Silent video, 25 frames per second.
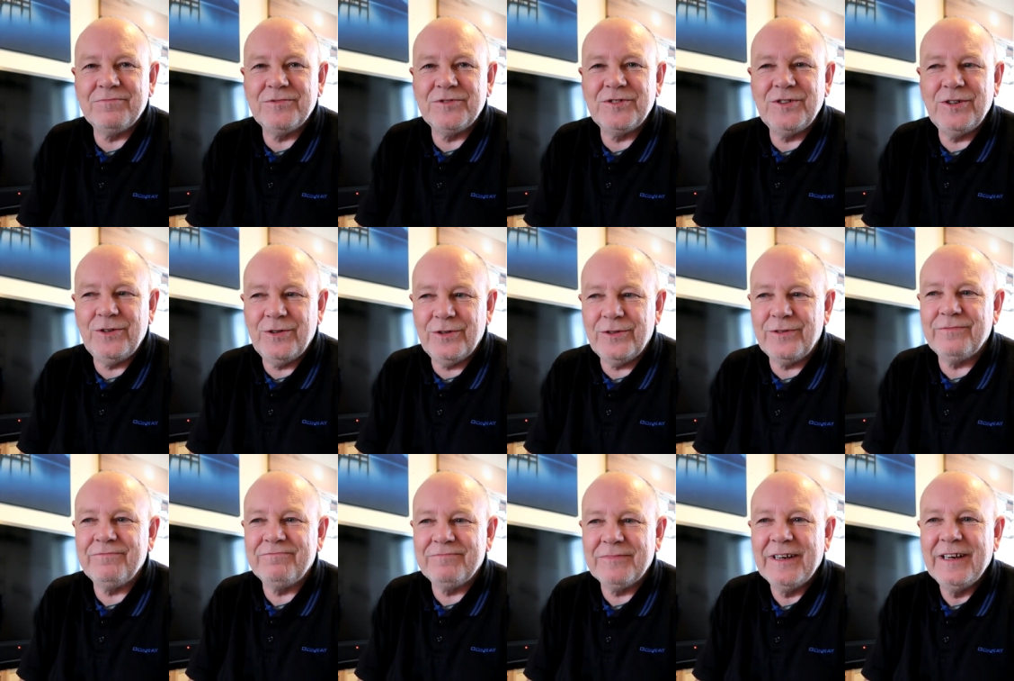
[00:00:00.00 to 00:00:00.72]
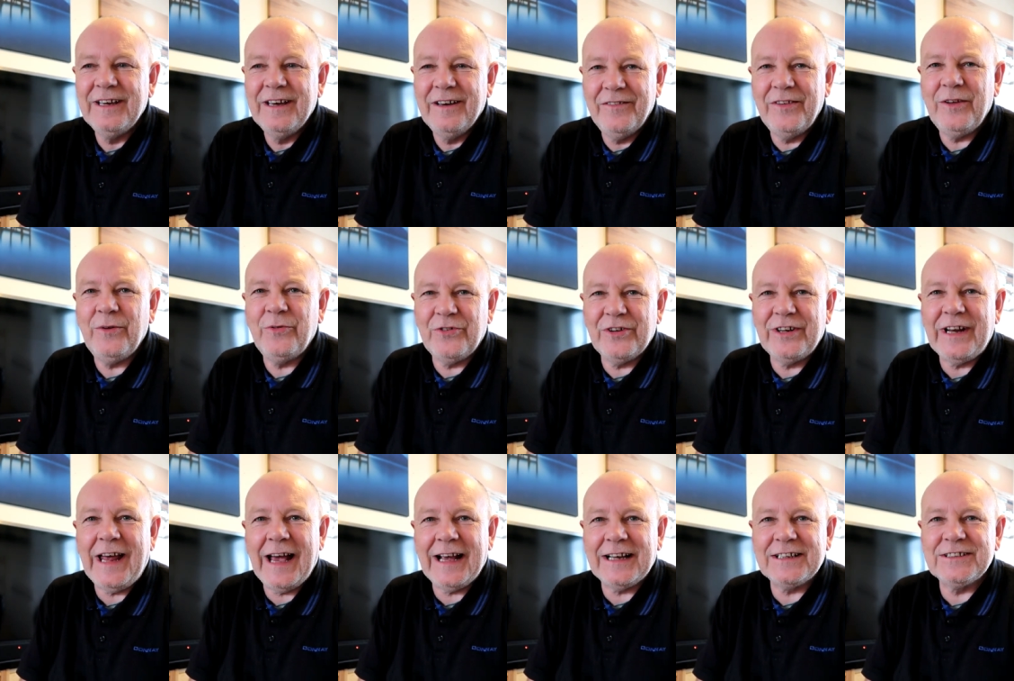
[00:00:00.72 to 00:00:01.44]
She could have, if there was
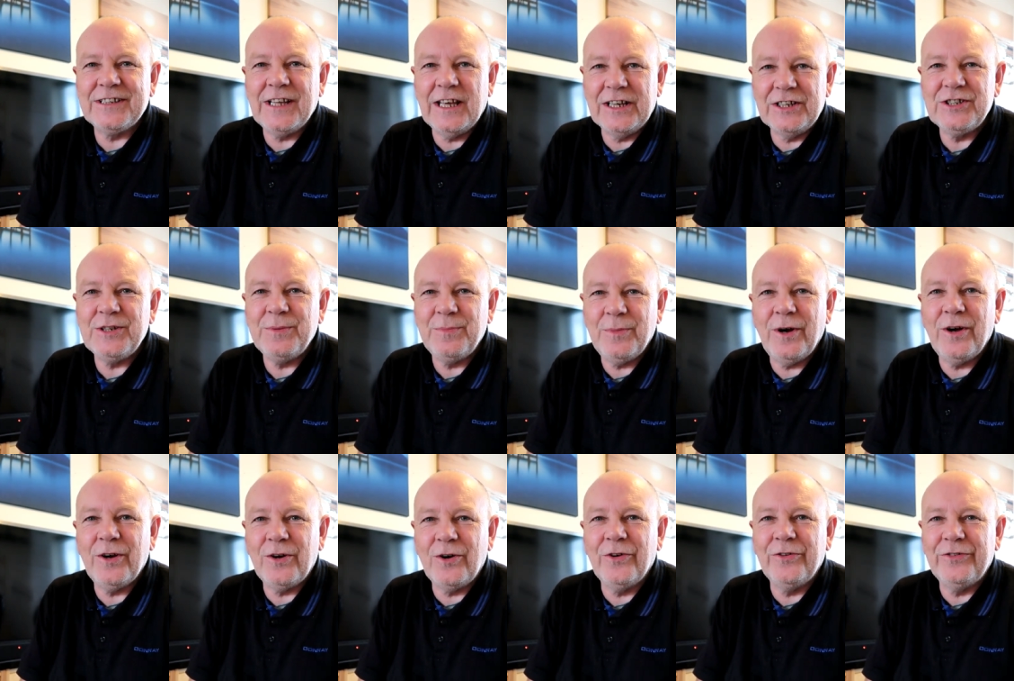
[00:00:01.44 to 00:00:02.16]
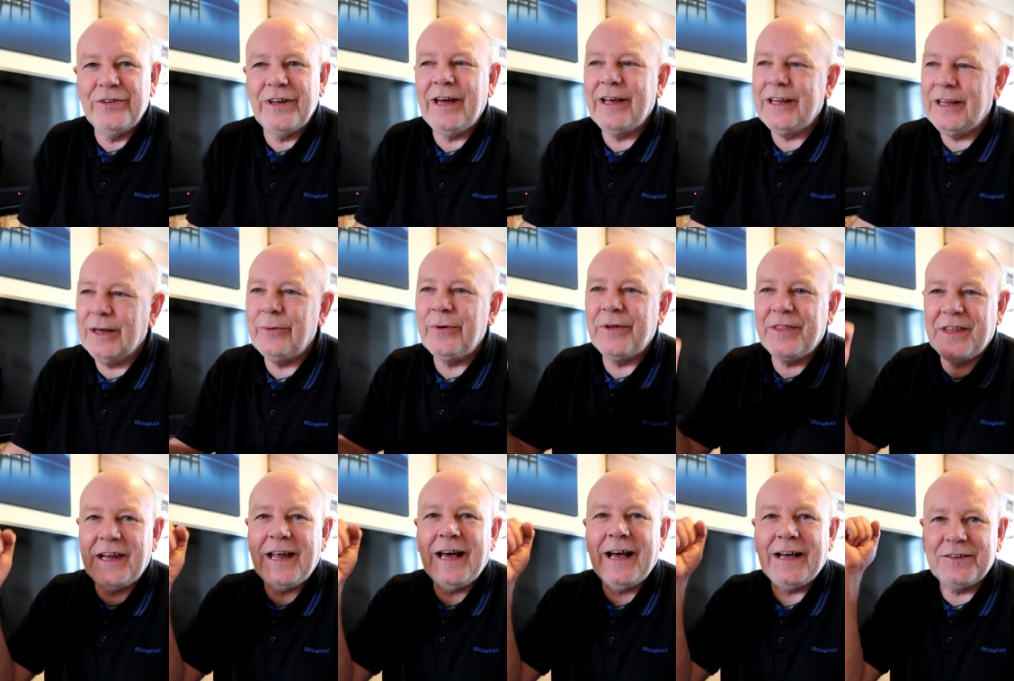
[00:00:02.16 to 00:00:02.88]
an axe there, she might have gone down there
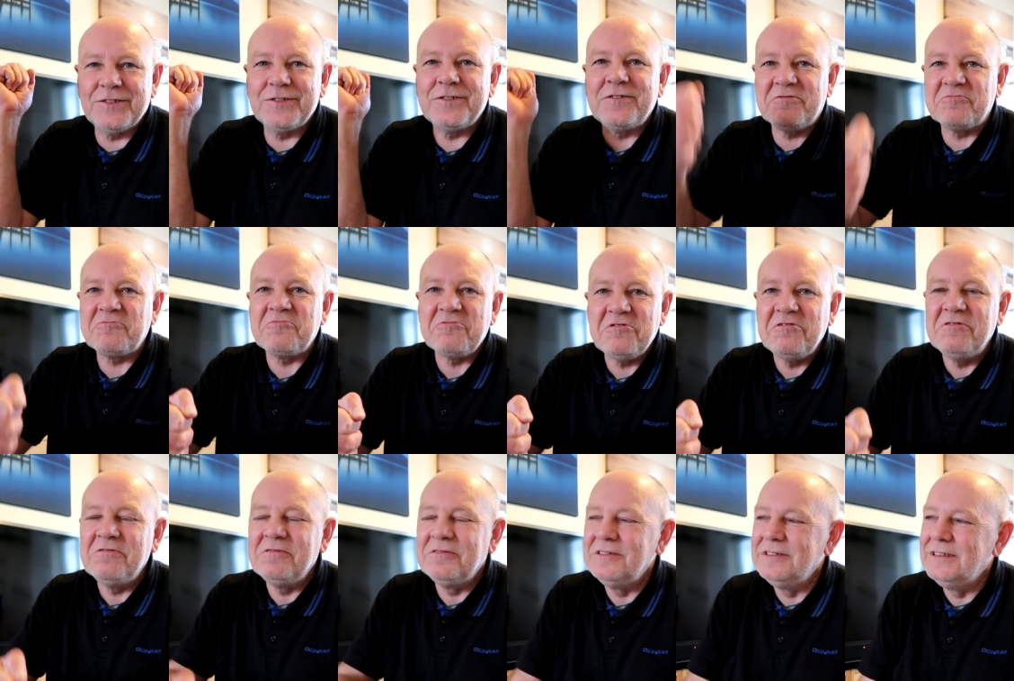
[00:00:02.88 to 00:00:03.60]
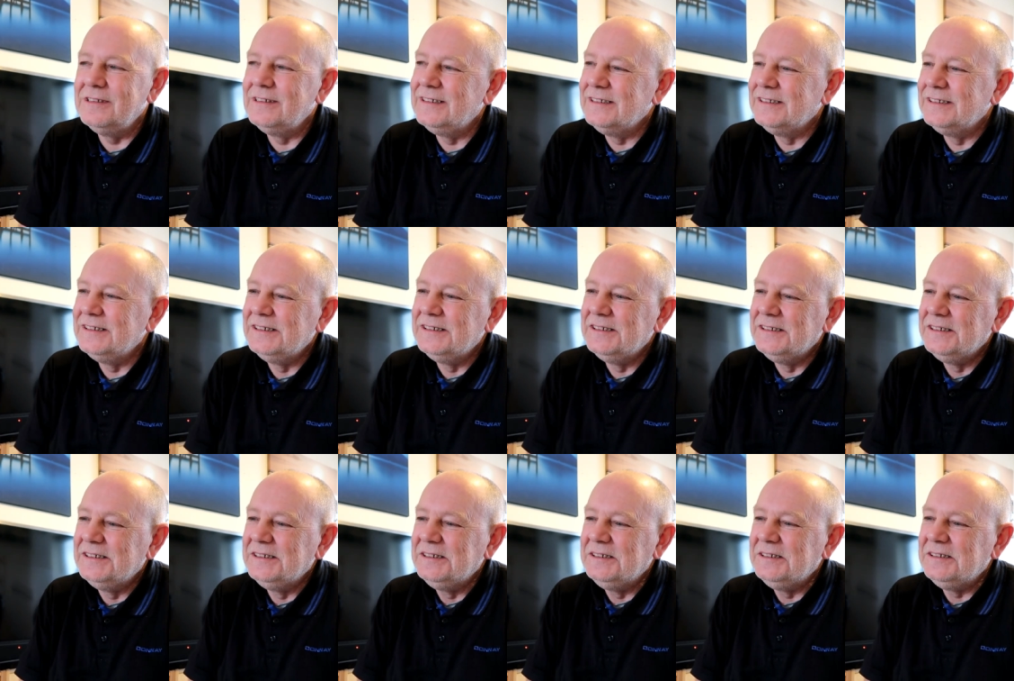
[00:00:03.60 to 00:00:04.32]
with an axe and
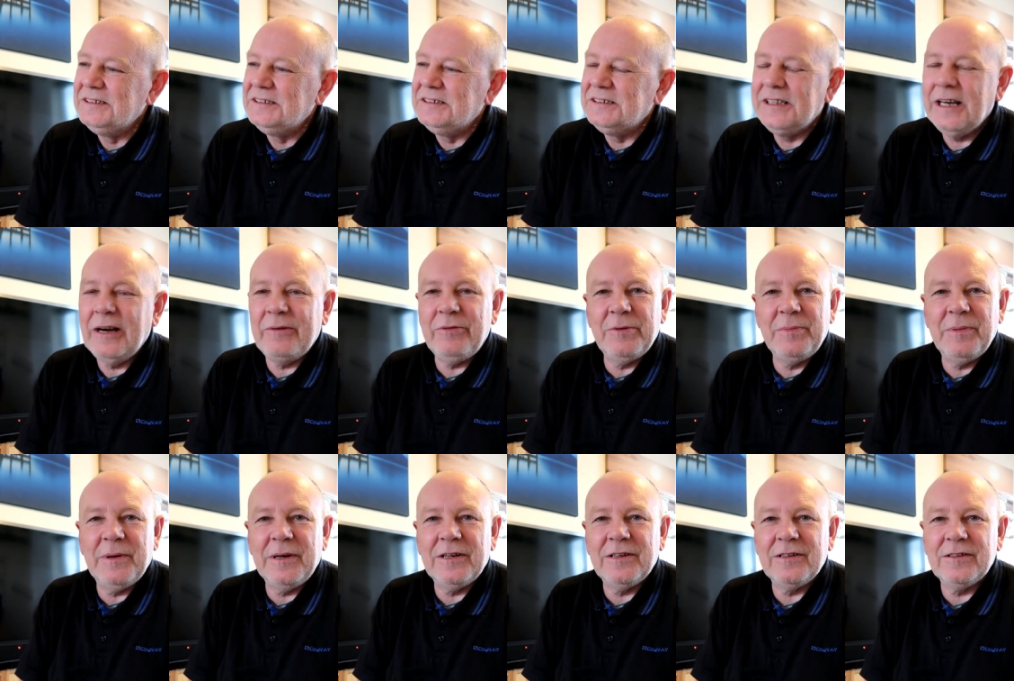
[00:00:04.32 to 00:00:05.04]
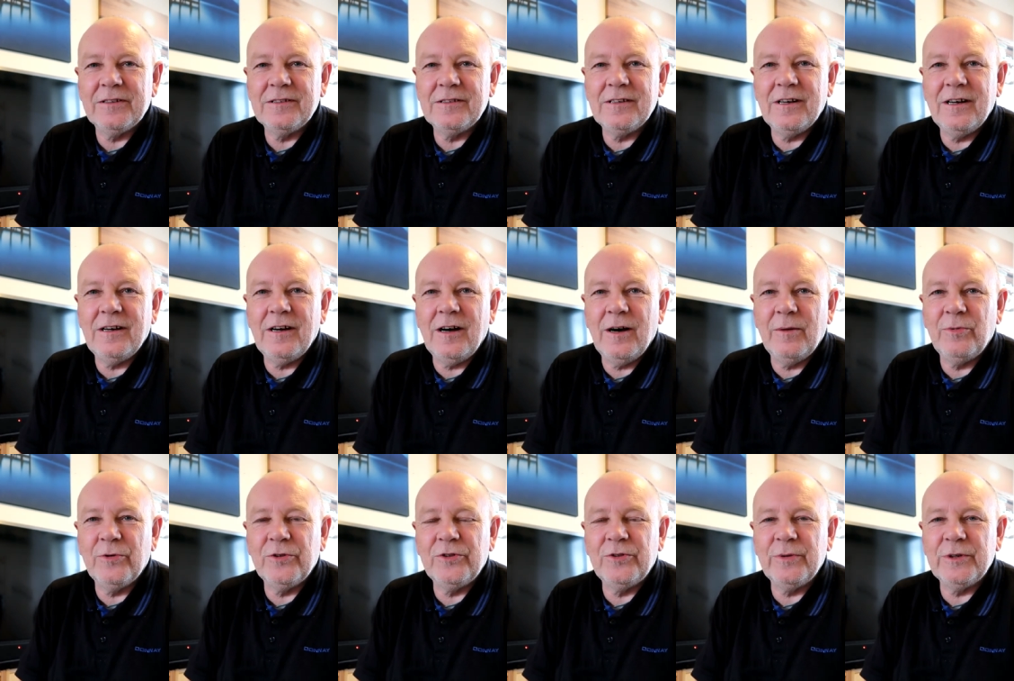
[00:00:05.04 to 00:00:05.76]
that would have been a
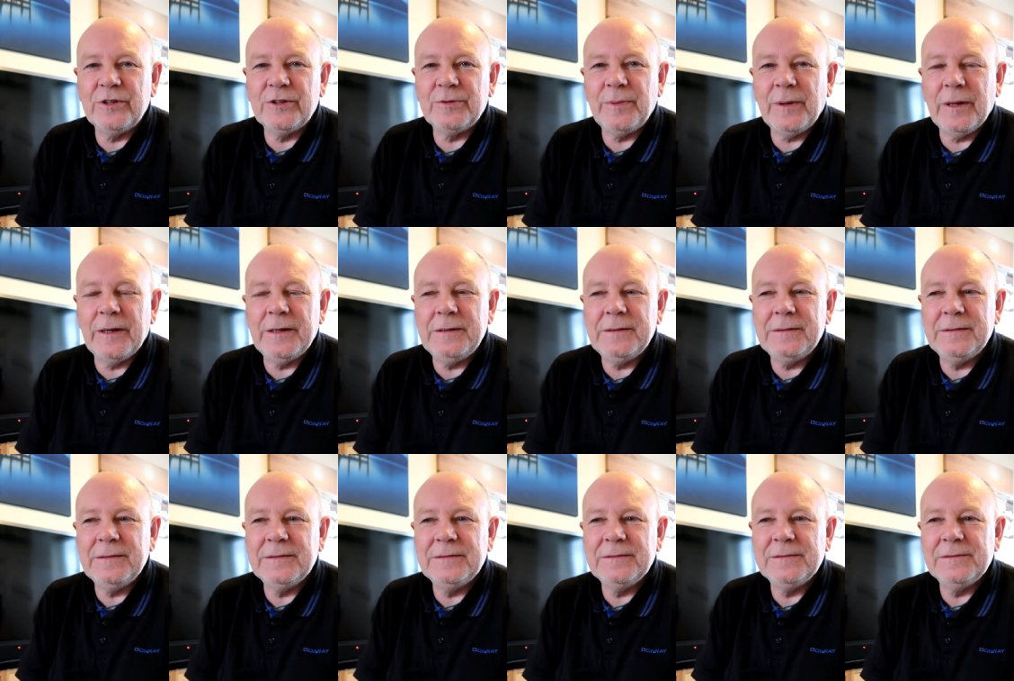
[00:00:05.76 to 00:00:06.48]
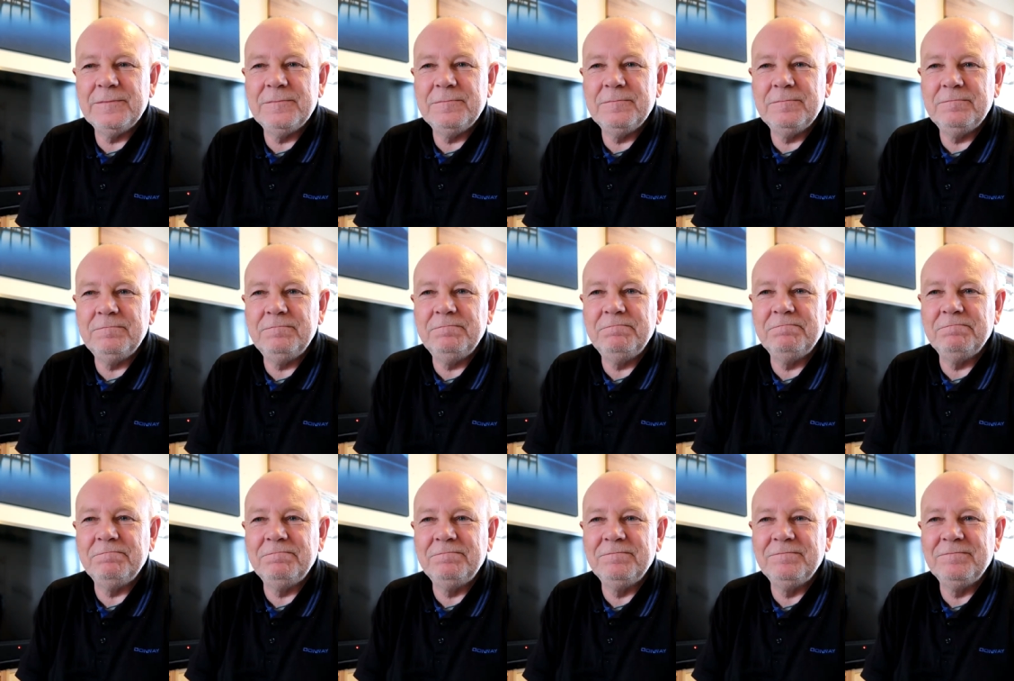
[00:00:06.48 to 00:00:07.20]
hard one to explain.
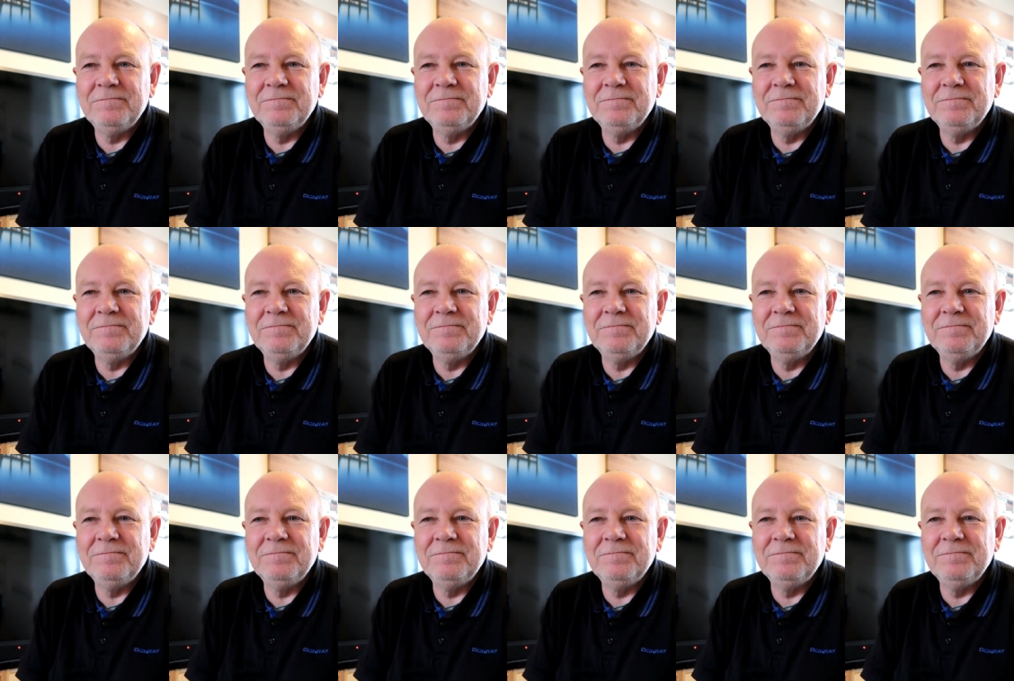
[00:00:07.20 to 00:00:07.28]
Hmm.